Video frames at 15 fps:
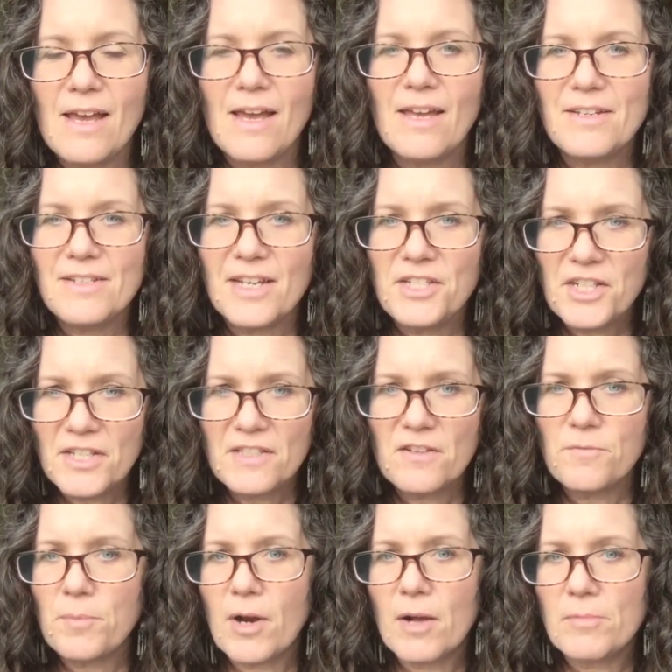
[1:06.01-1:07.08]
And
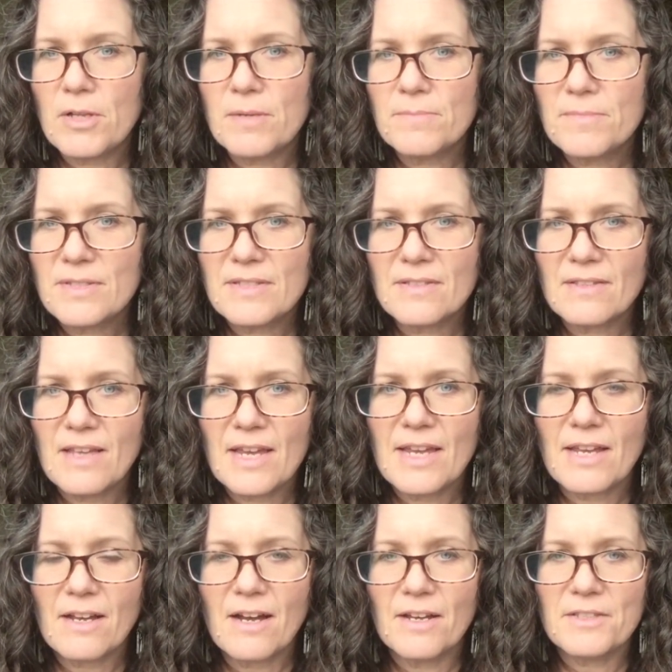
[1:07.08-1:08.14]
digestive problems
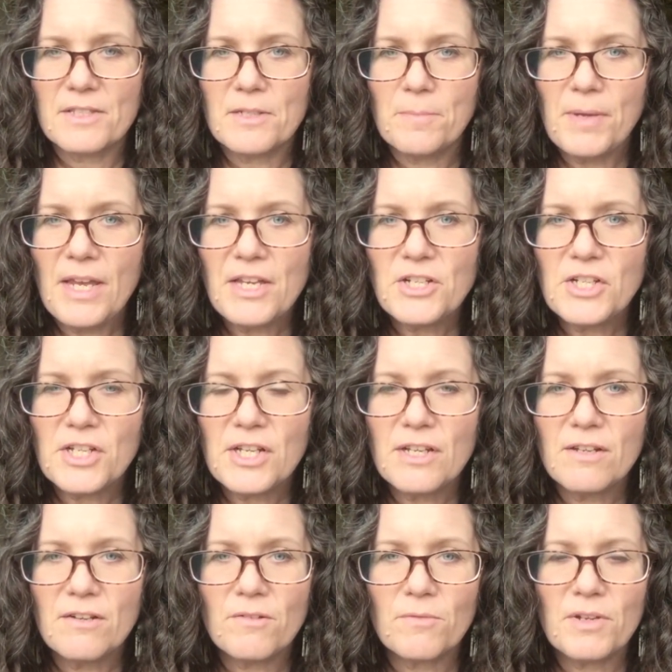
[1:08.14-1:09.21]
like
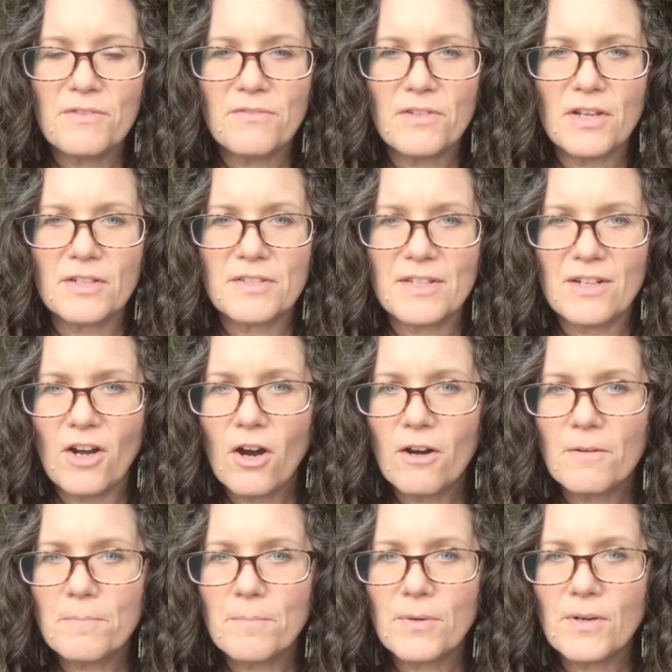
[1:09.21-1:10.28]
constipation, reflux and
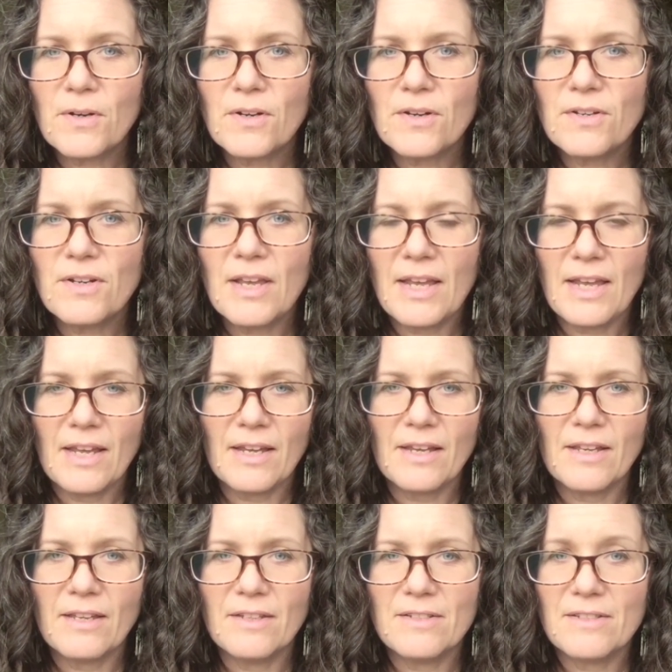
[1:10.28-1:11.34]
heartburn,
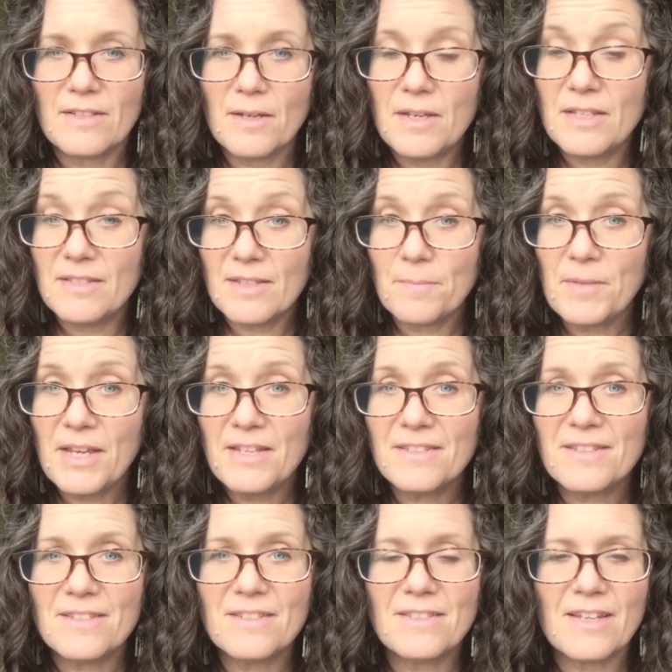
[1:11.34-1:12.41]
and in some
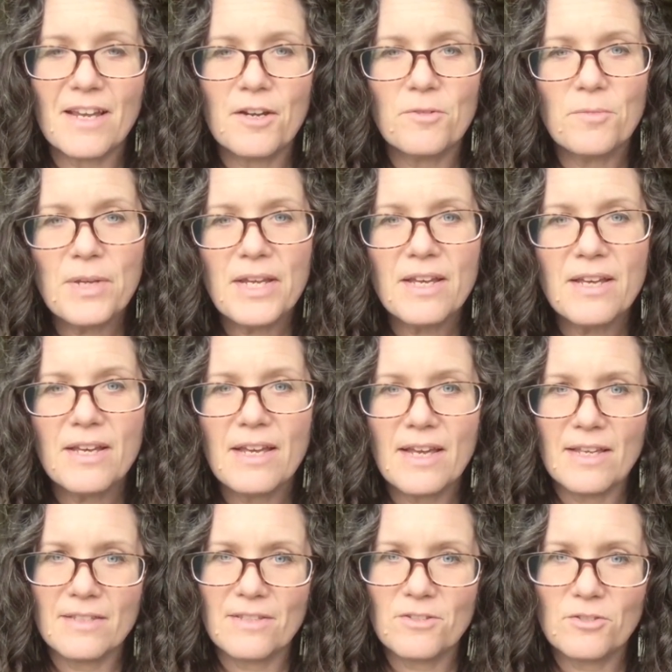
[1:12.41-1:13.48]
cases diarrhea,
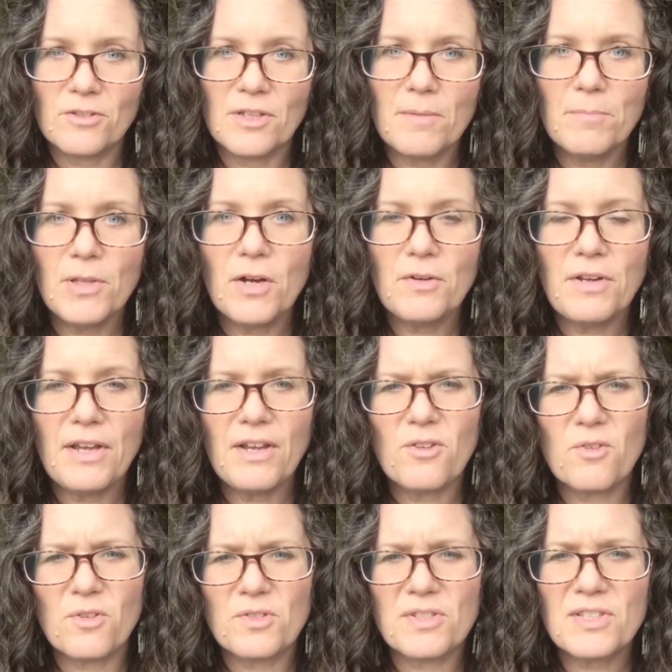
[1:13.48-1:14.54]
and certainly bloating
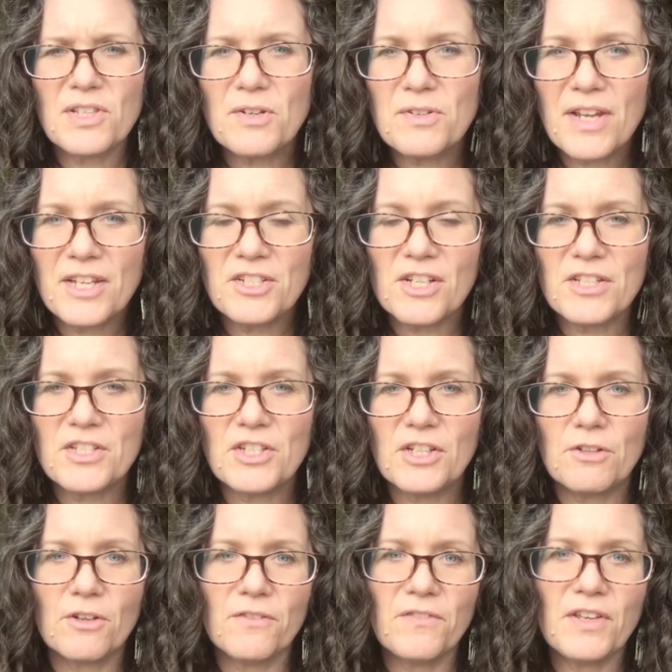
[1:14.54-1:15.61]
or slow
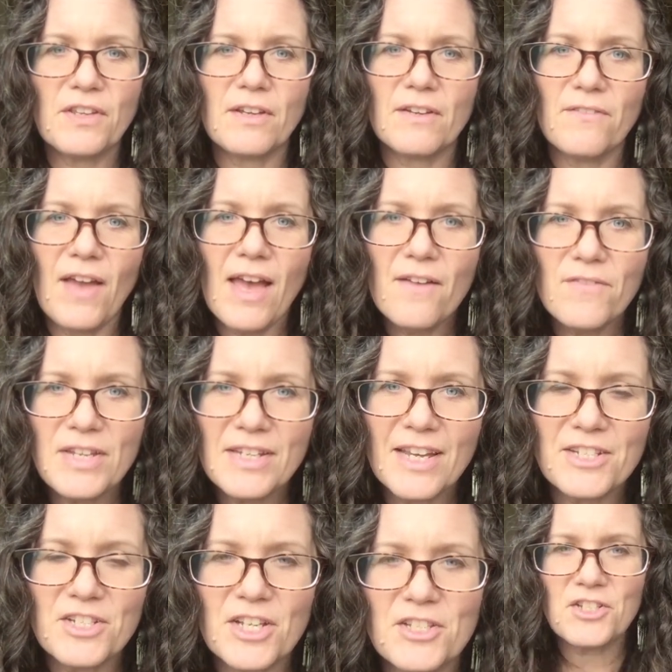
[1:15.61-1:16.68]
digestion or a feeling of heavy
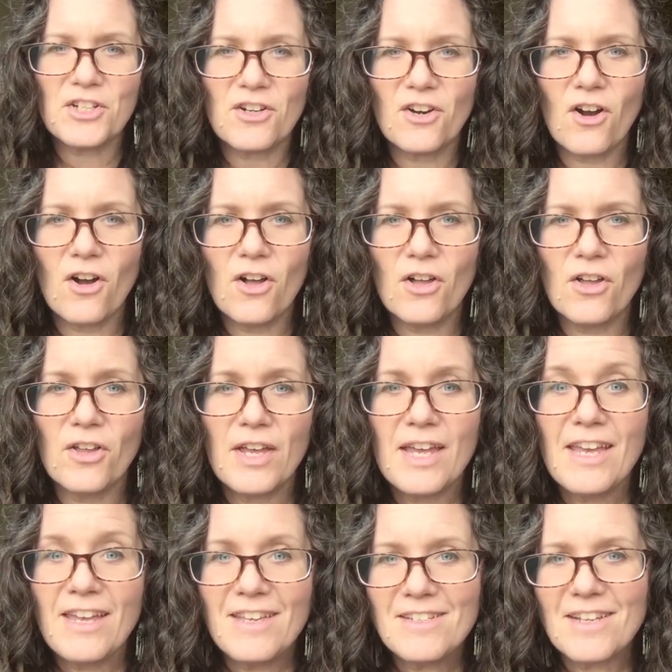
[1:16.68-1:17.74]
digestion are all
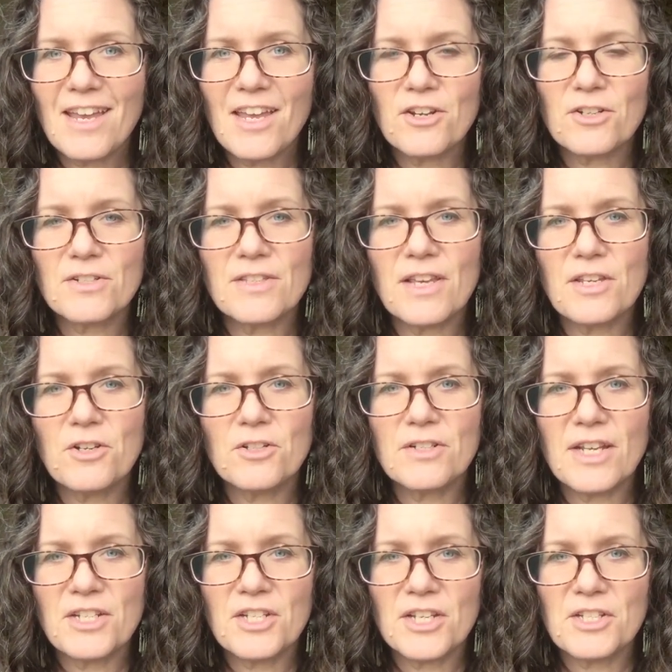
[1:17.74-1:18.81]
indicators that your
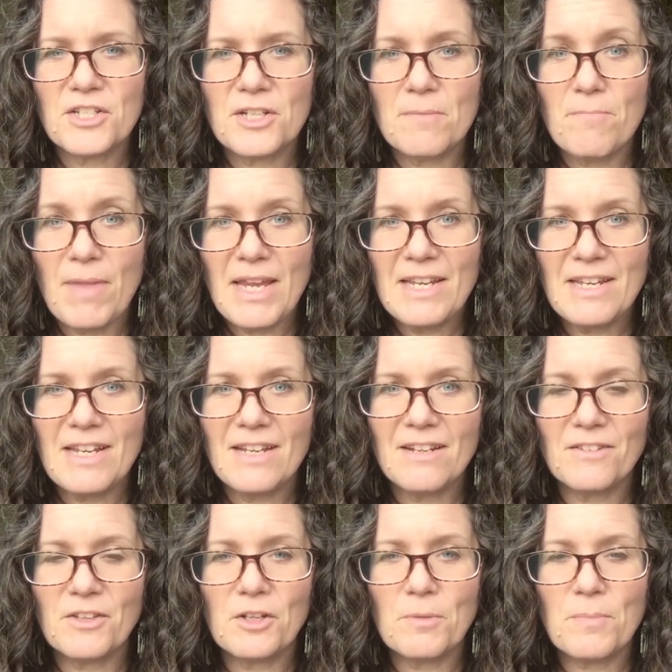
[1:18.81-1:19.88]
digestion may need a
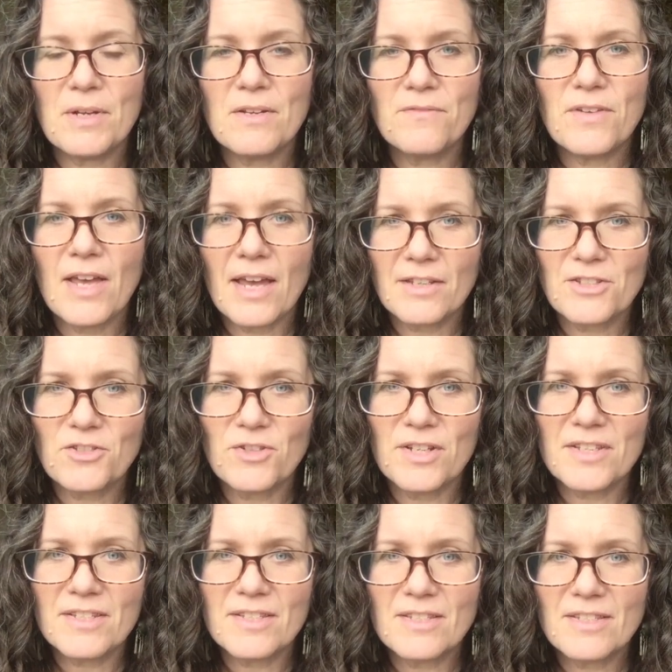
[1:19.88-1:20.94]
little bit of
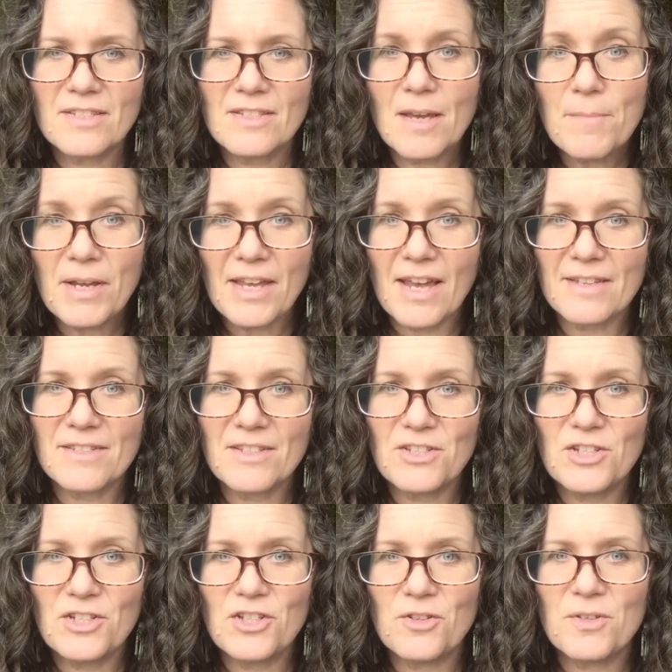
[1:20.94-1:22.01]
extra stomach acid
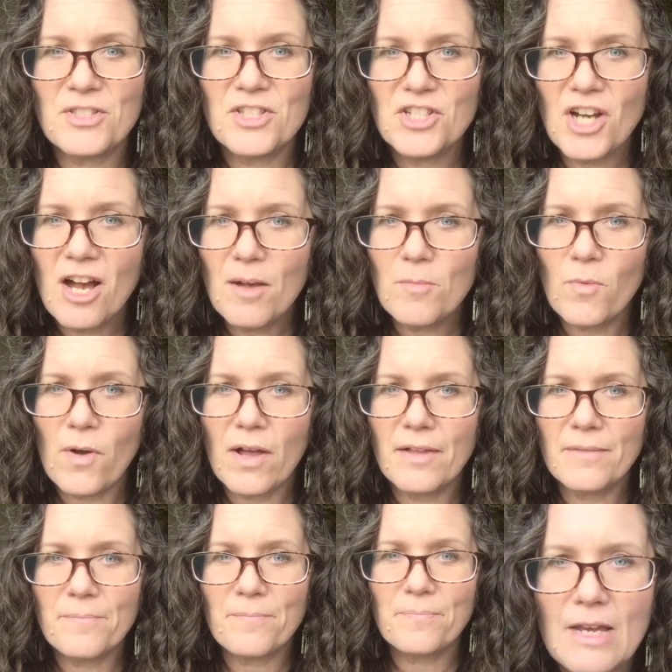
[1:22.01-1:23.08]
to do its job
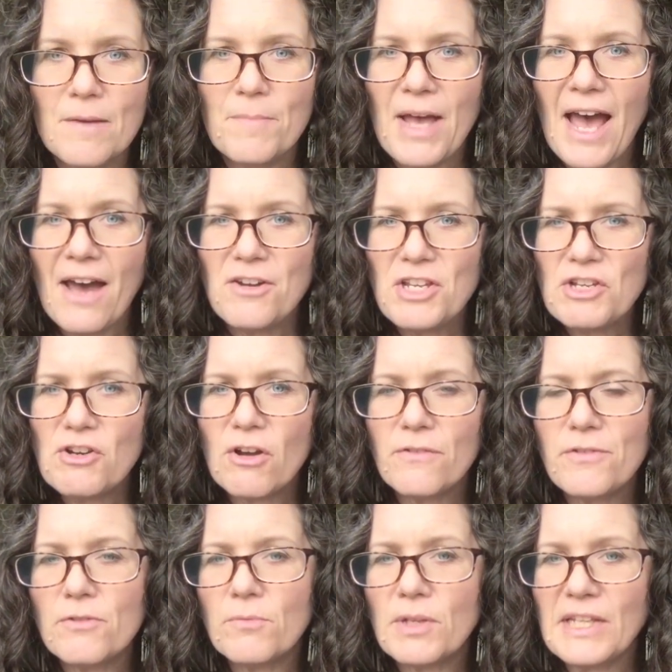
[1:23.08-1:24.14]
well. But how do you know
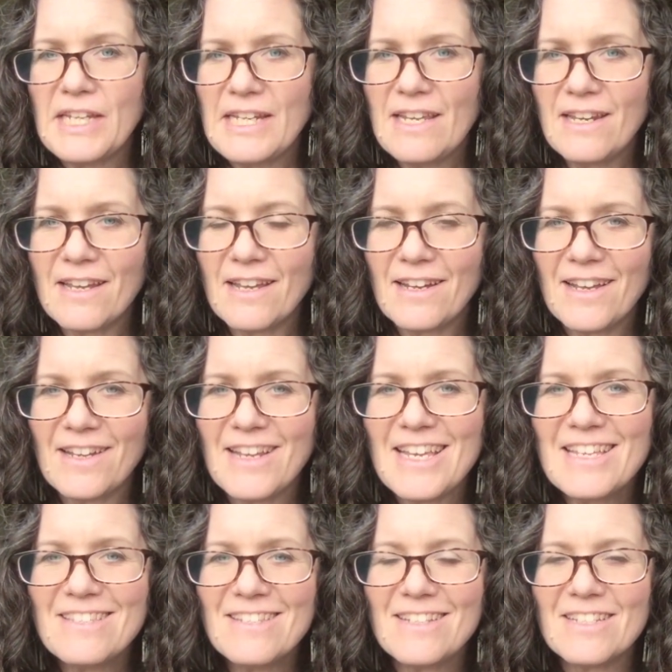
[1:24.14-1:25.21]
if you really need it, and
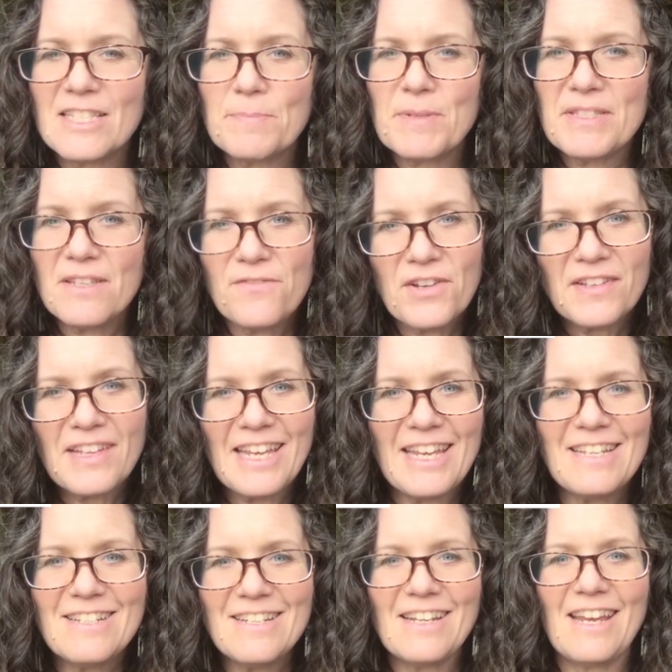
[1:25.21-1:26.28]
is it specifically
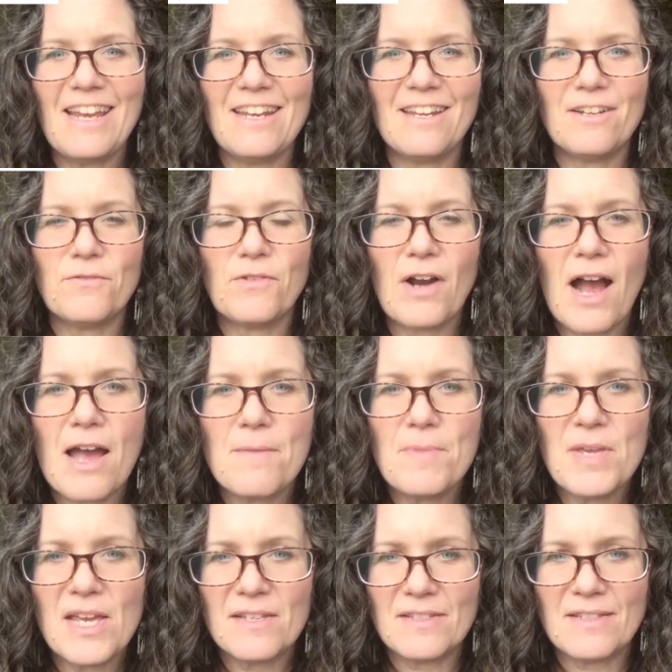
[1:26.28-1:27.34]
indicated for
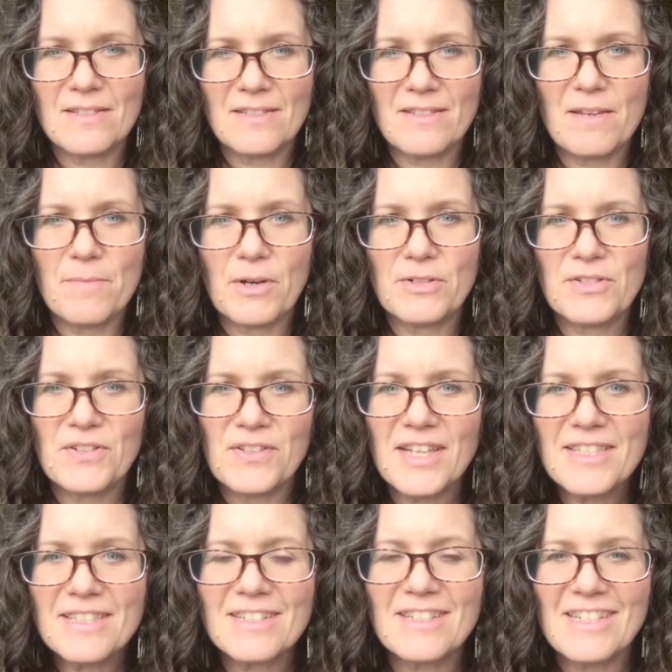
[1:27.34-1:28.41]
IBS and SIBO? So
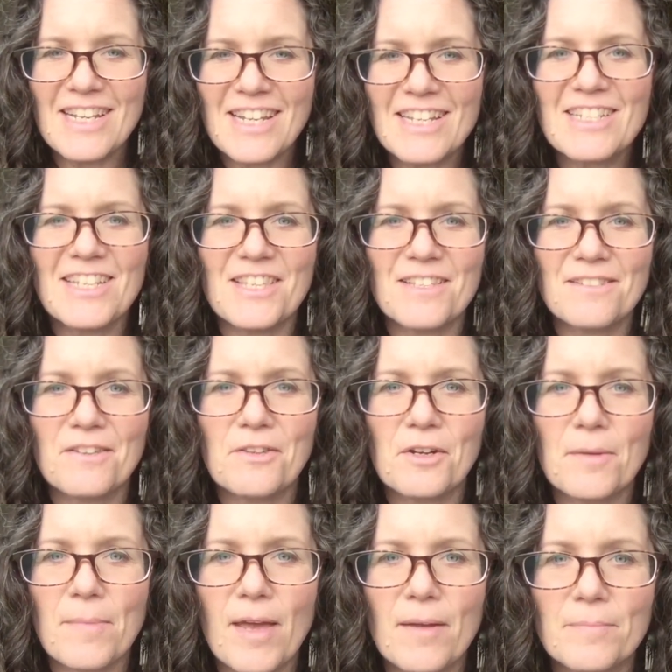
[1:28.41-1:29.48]
let's dig into this a
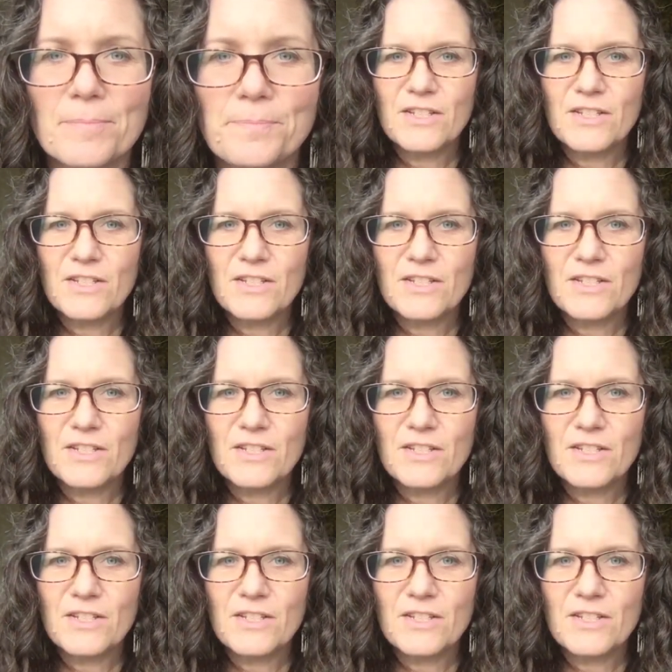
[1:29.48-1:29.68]
little bit.